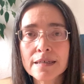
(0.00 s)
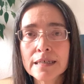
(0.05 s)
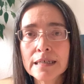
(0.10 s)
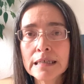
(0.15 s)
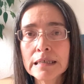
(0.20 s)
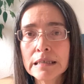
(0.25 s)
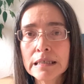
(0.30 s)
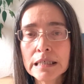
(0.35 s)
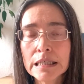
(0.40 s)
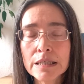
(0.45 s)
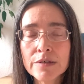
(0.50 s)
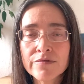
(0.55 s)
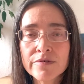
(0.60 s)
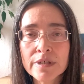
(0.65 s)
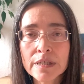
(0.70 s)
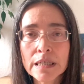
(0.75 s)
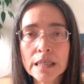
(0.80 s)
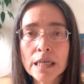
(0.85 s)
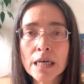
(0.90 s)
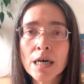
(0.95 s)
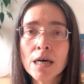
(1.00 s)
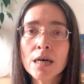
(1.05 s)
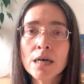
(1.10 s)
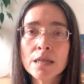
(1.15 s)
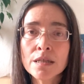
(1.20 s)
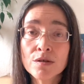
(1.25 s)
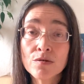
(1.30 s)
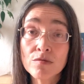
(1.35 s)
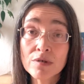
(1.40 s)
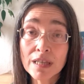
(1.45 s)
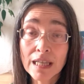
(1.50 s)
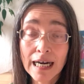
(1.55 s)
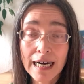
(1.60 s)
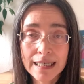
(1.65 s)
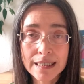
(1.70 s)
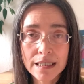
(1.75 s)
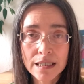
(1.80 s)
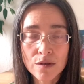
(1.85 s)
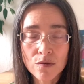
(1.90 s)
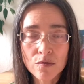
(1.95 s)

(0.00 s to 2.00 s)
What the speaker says: In the evening, the relaxing